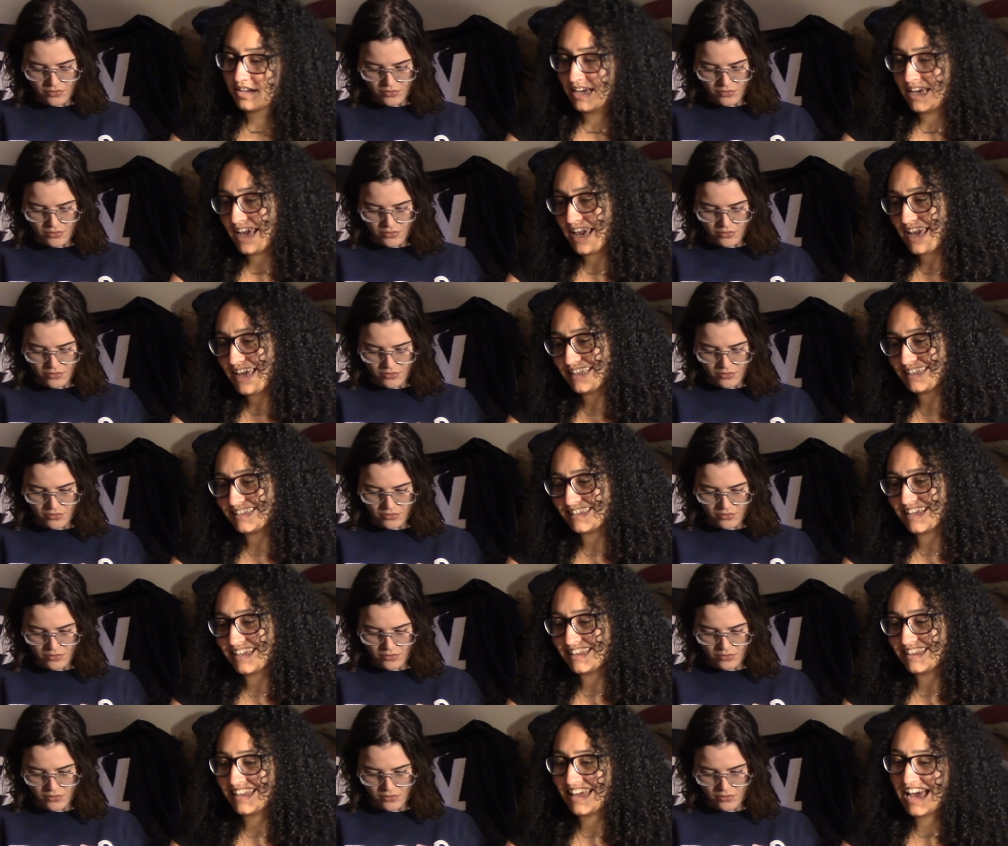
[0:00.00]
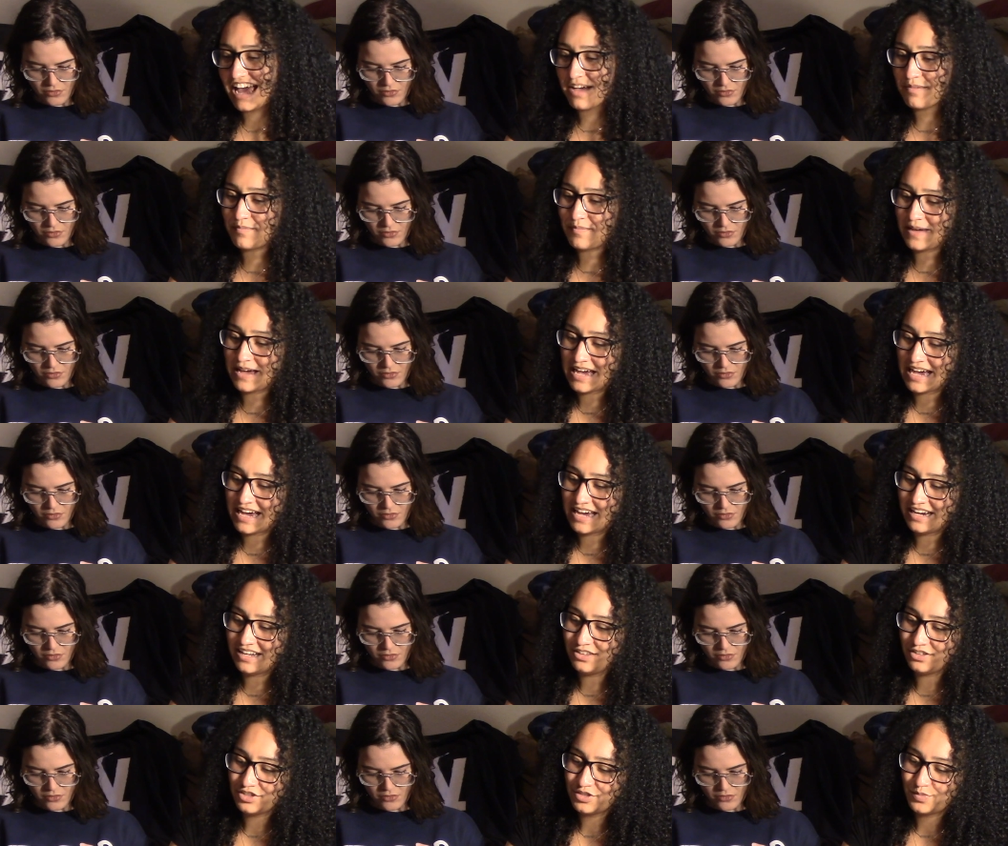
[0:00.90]
Speaker 1: Hey, it's not that bad. It
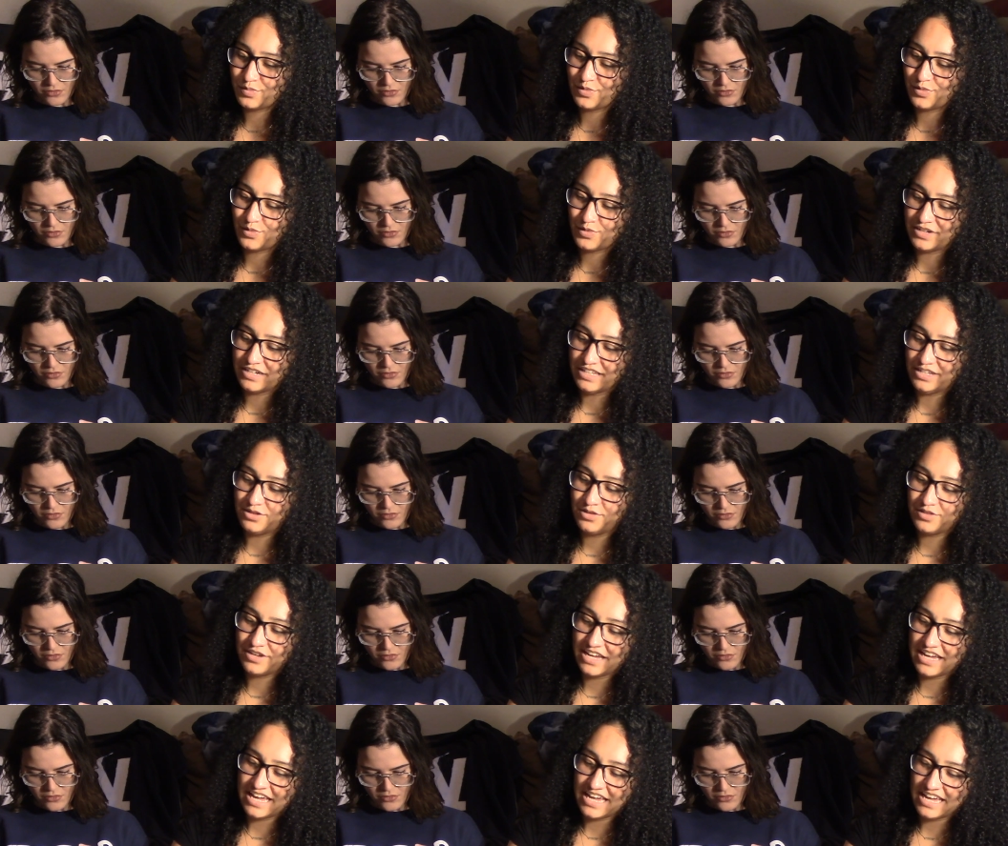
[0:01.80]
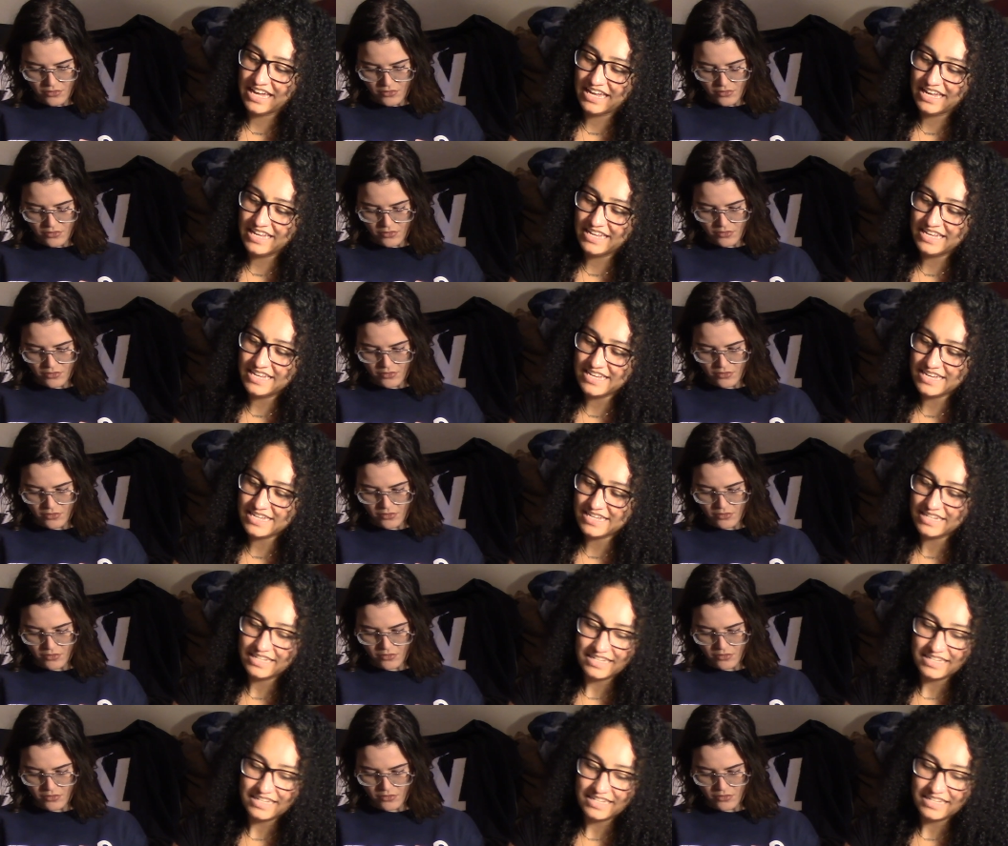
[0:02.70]
looks pretty okay.